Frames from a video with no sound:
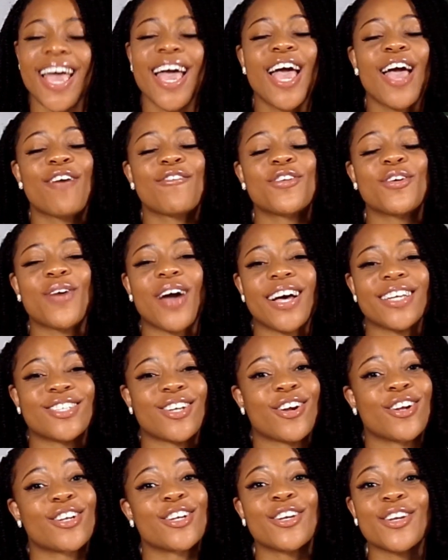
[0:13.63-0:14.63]
If you guys
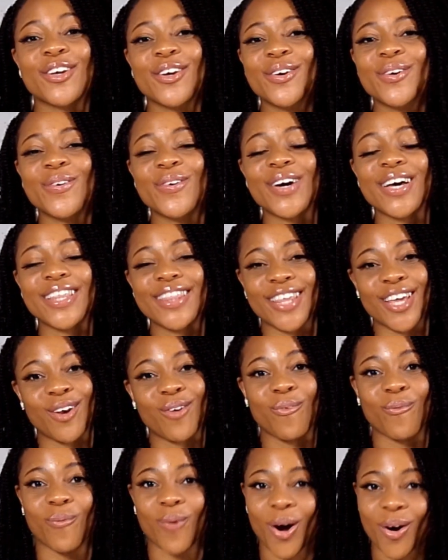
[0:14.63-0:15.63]
are new,
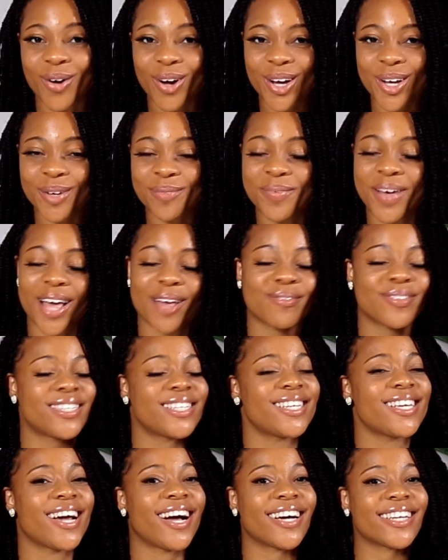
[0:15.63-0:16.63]
then welcome. I'm
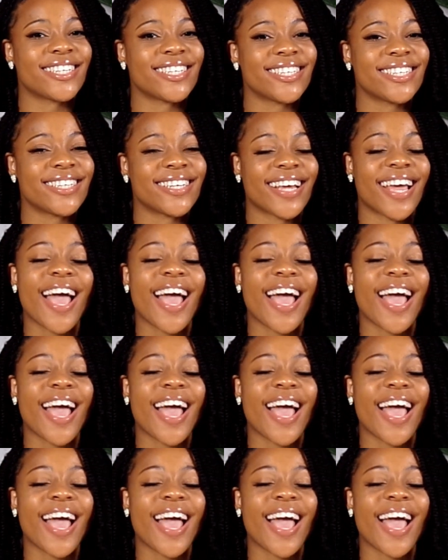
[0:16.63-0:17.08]
Tiana.